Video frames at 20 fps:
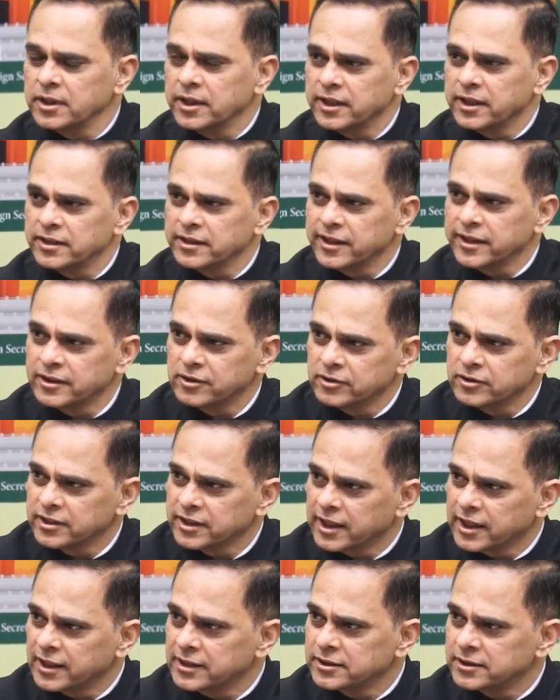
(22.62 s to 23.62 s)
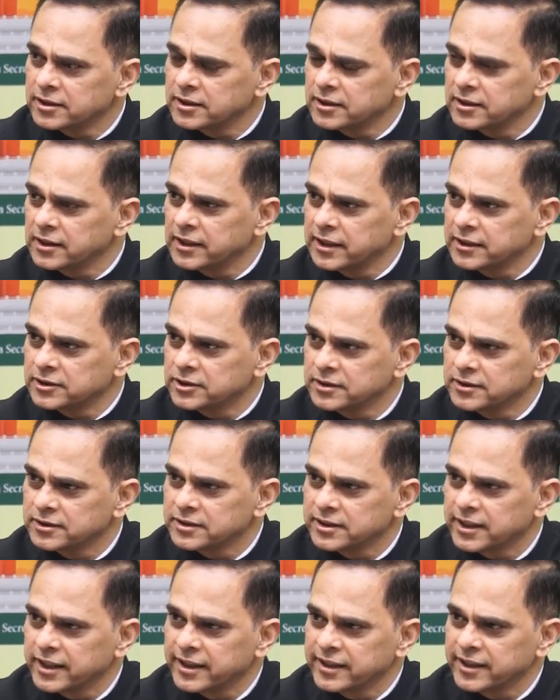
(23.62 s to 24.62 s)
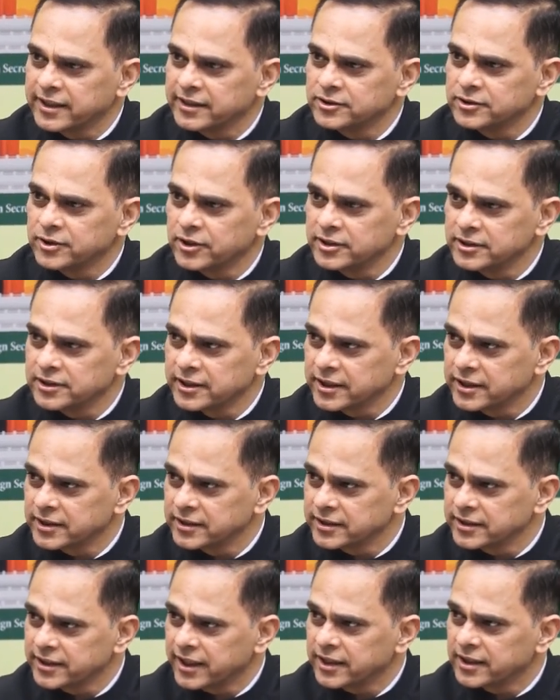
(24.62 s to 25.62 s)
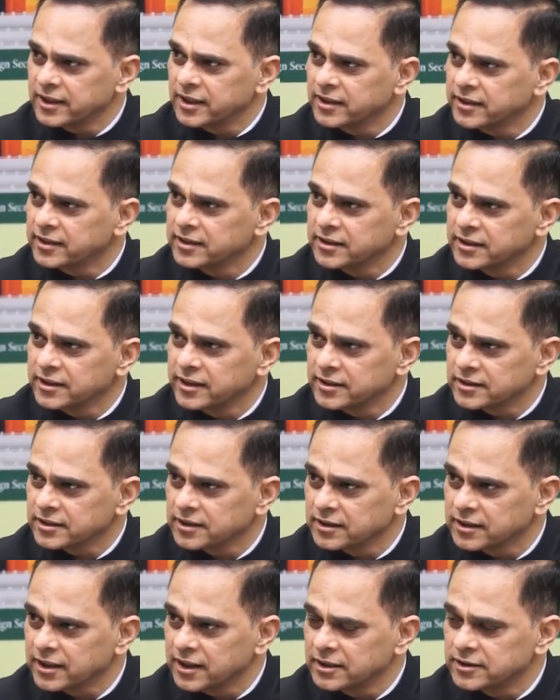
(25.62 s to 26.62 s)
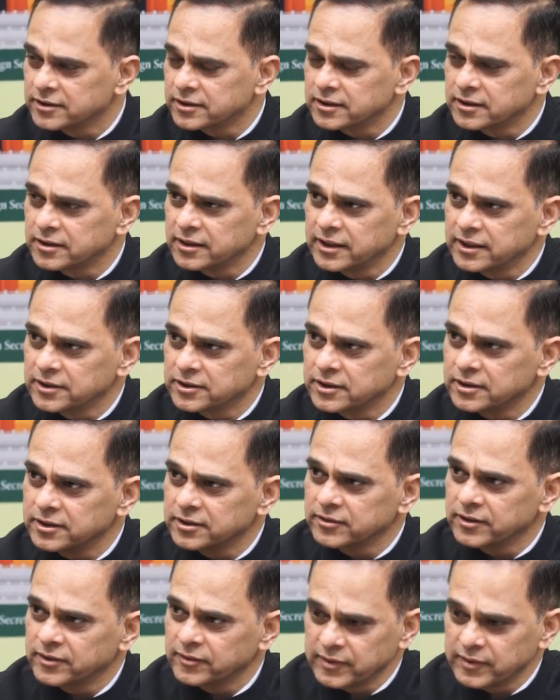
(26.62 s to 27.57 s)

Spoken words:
And then on the cultural relations side as Joint Secretary handling international cultural relations when